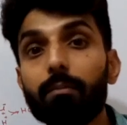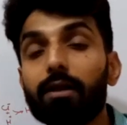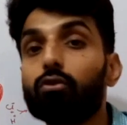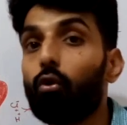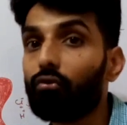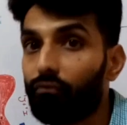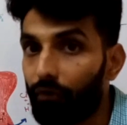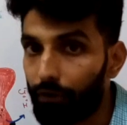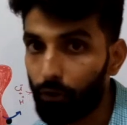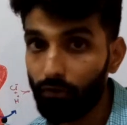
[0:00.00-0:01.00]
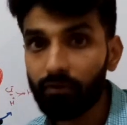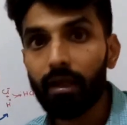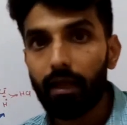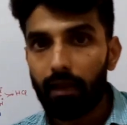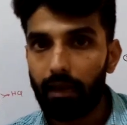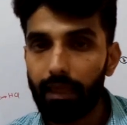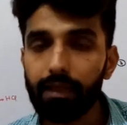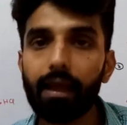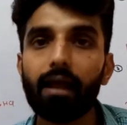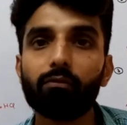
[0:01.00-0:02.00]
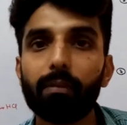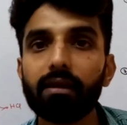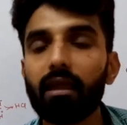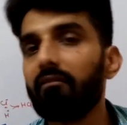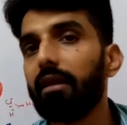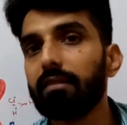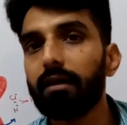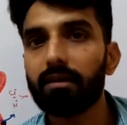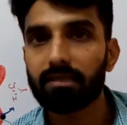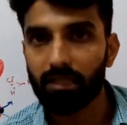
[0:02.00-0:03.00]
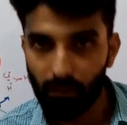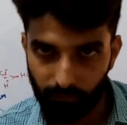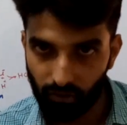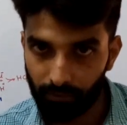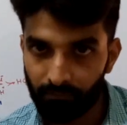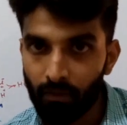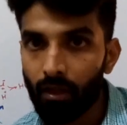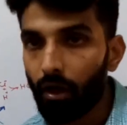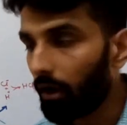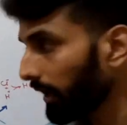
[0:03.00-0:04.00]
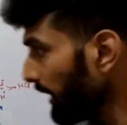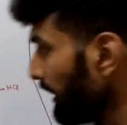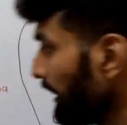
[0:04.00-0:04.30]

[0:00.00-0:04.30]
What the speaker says: my those videos. Link has been given in the description. Okay,